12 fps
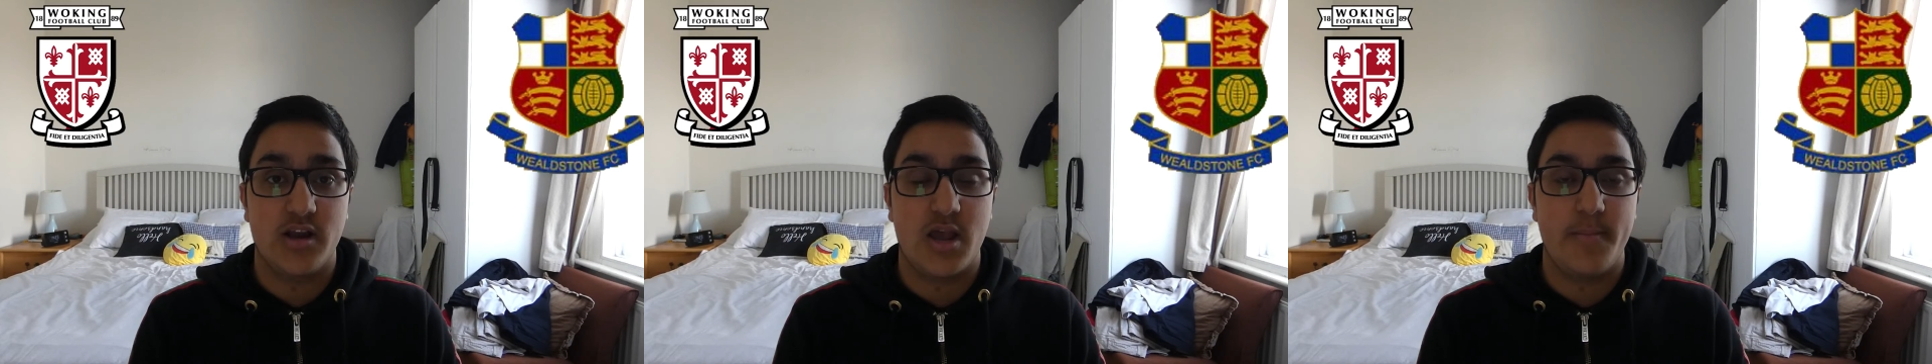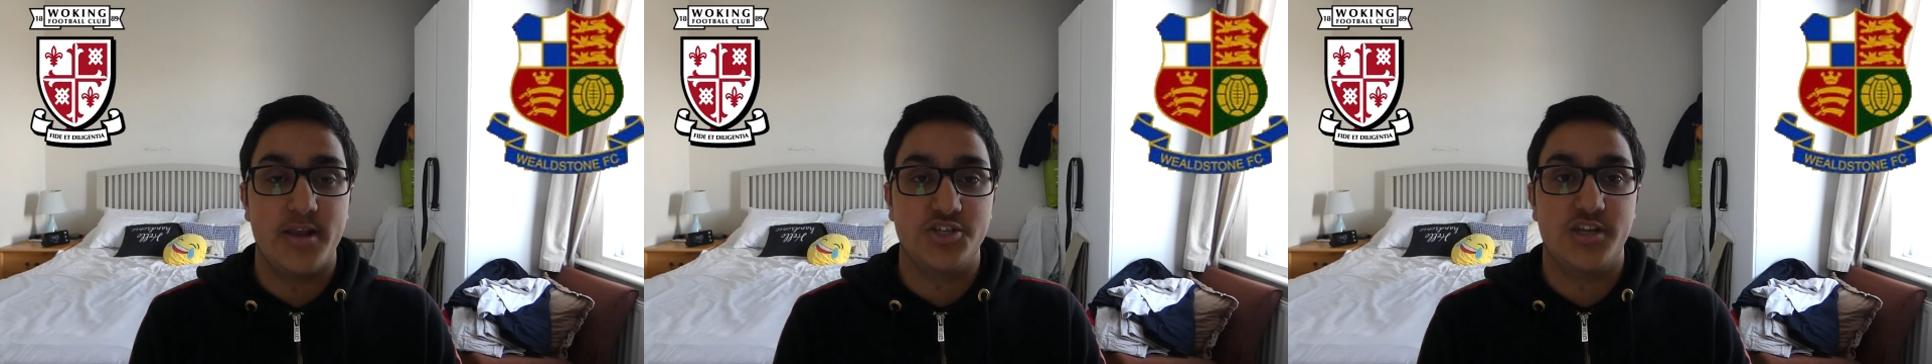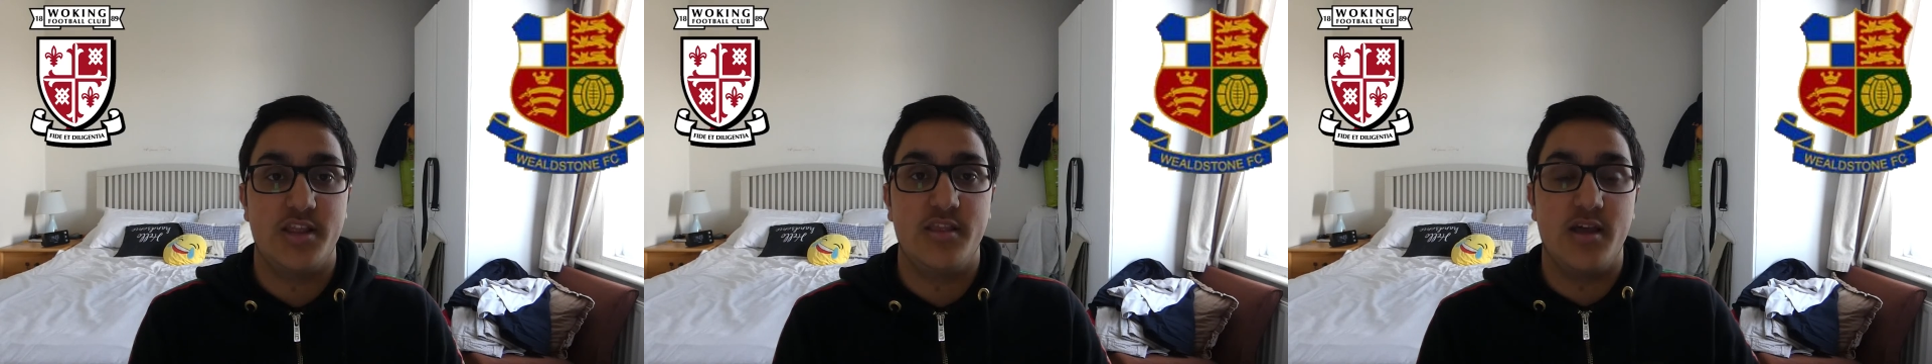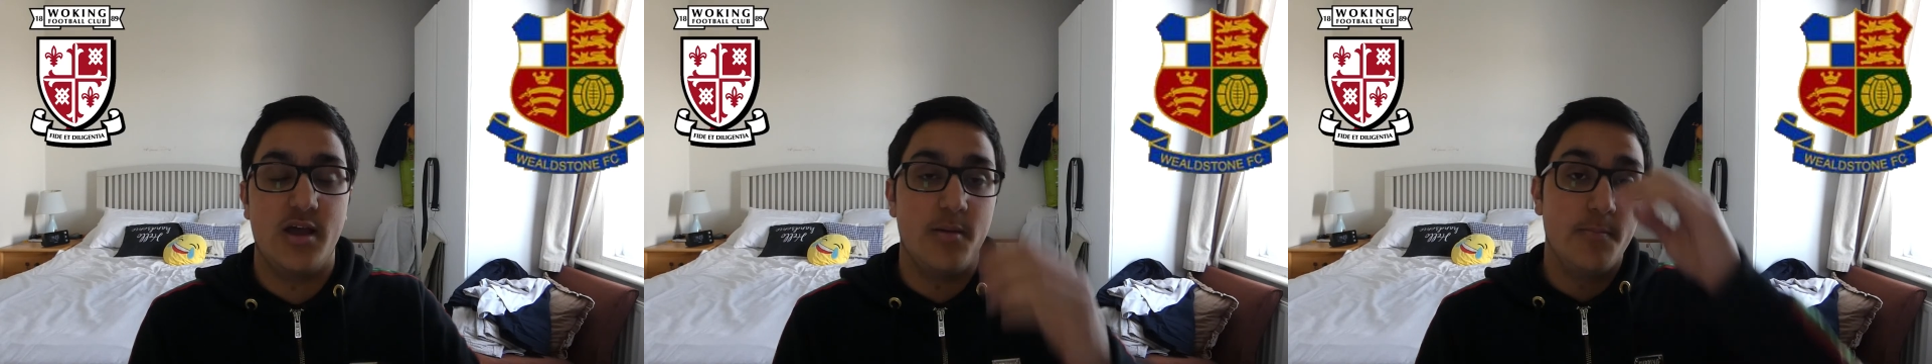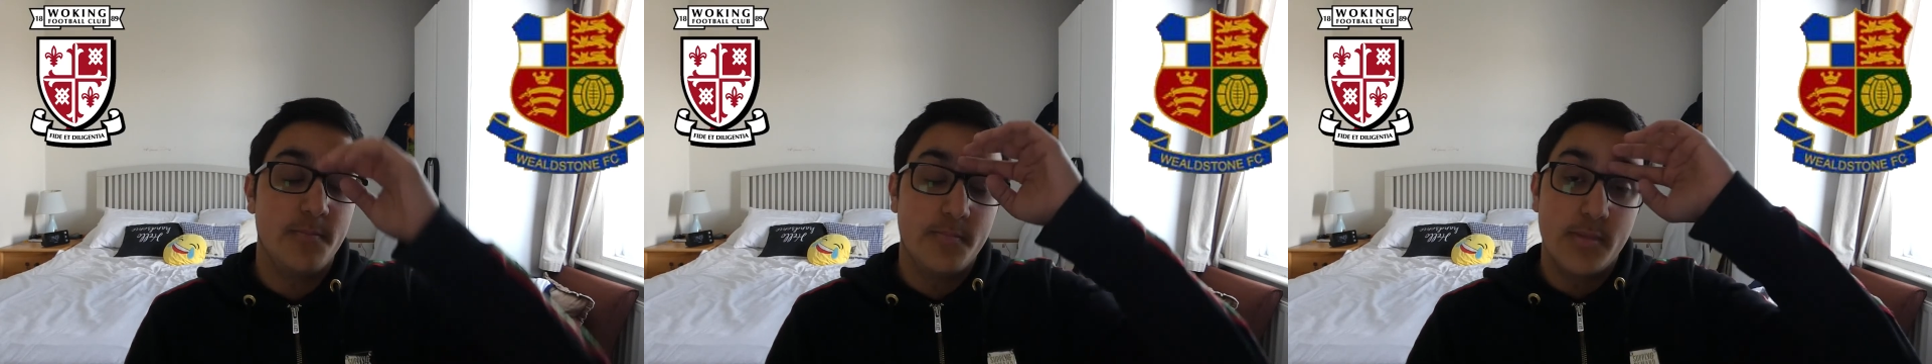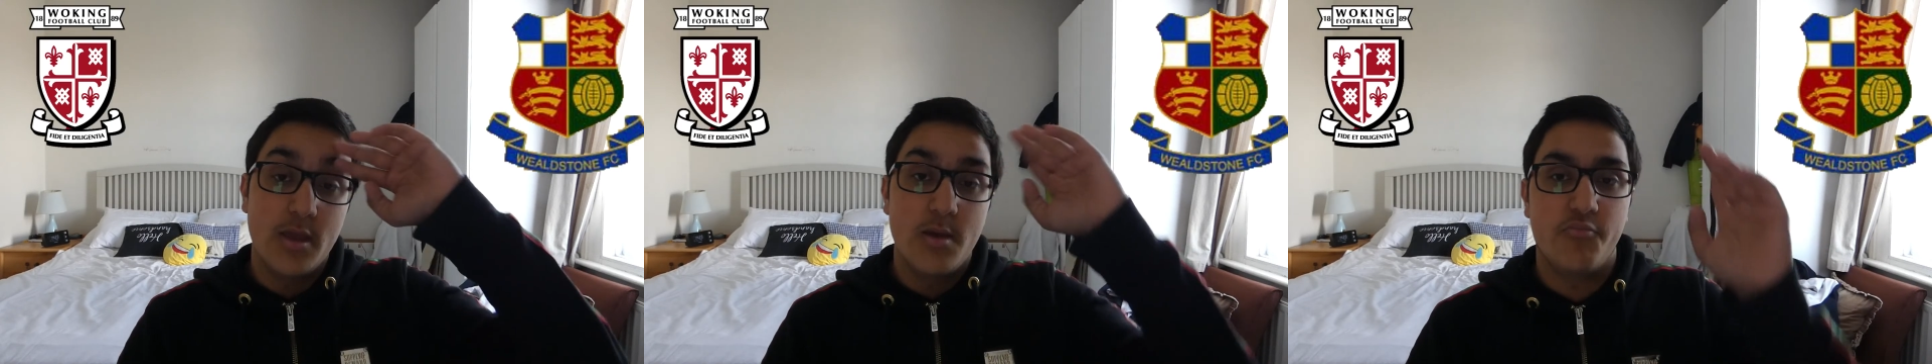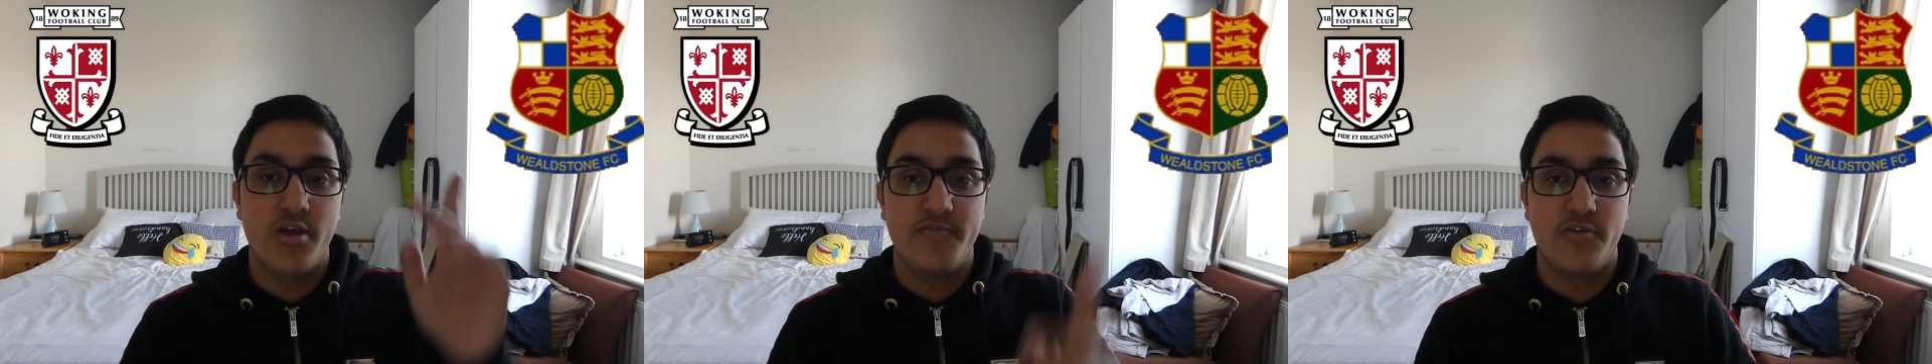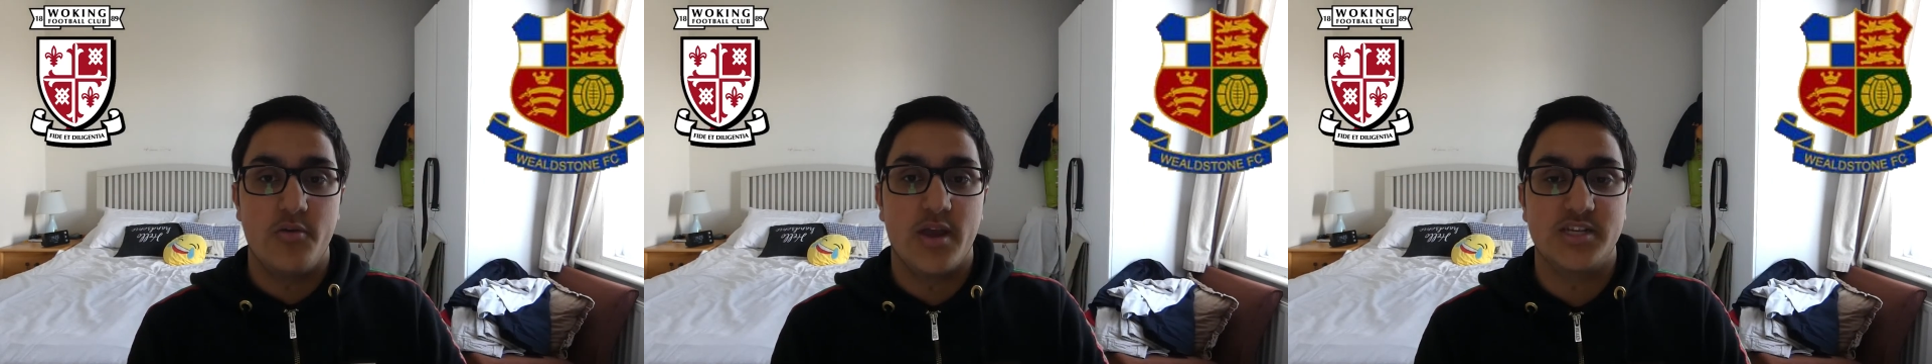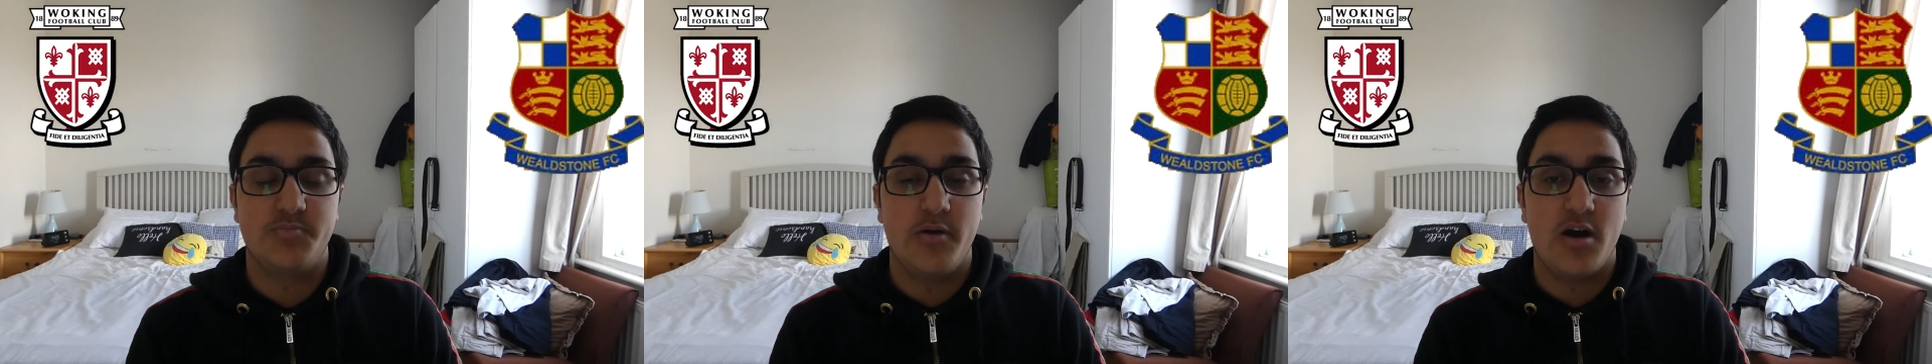like I mentioned in the preview against